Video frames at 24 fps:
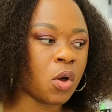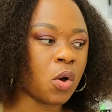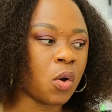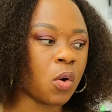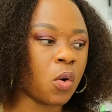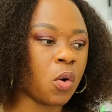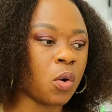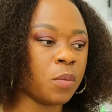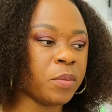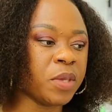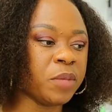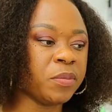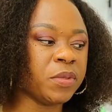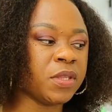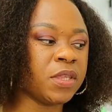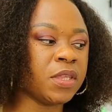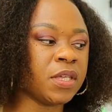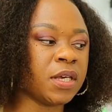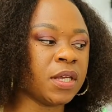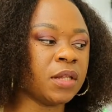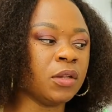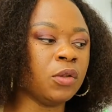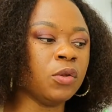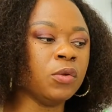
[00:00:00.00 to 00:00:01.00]
Or maybe
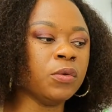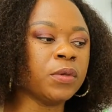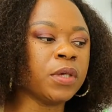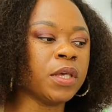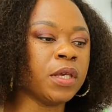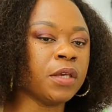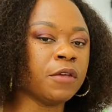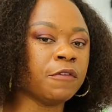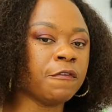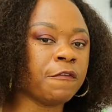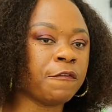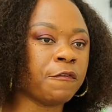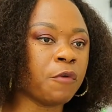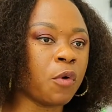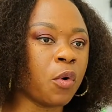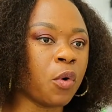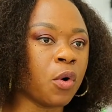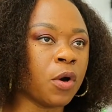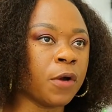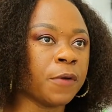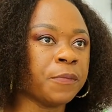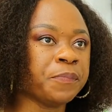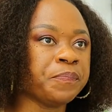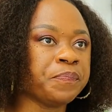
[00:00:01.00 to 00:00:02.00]
they are looking
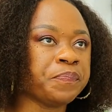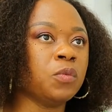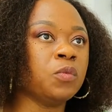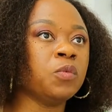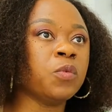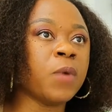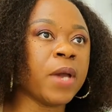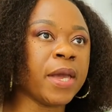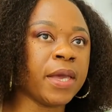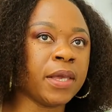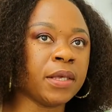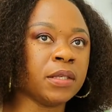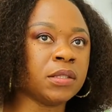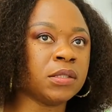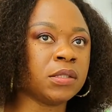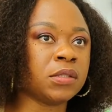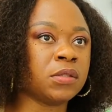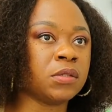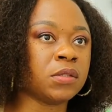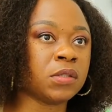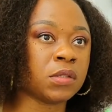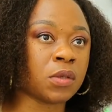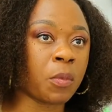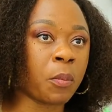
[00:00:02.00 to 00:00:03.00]
for ways
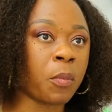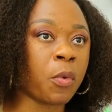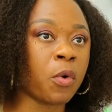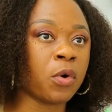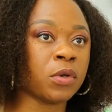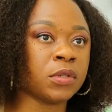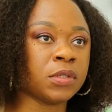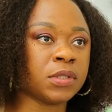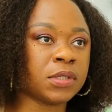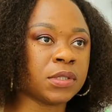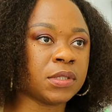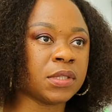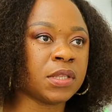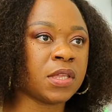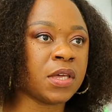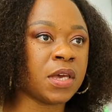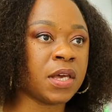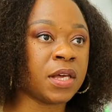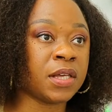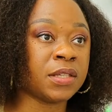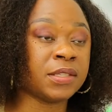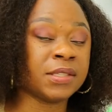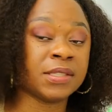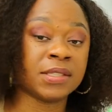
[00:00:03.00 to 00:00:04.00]
to support
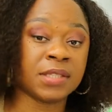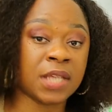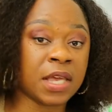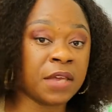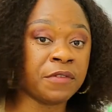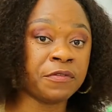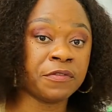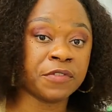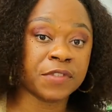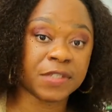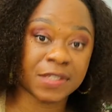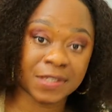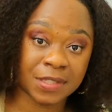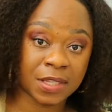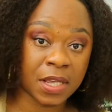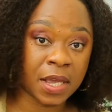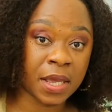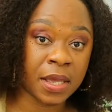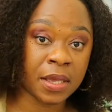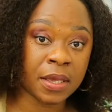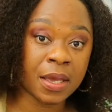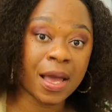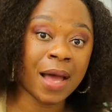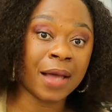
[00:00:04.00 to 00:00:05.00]
their safe
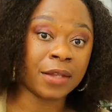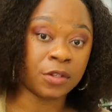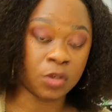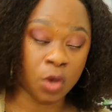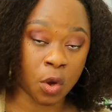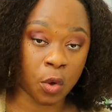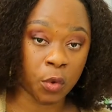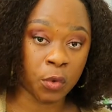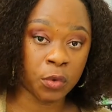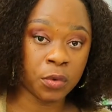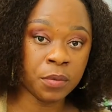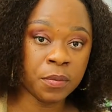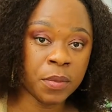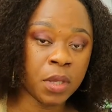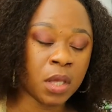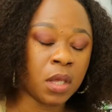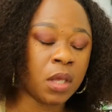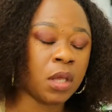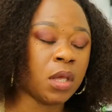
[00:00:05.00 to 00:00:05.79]
stay at home,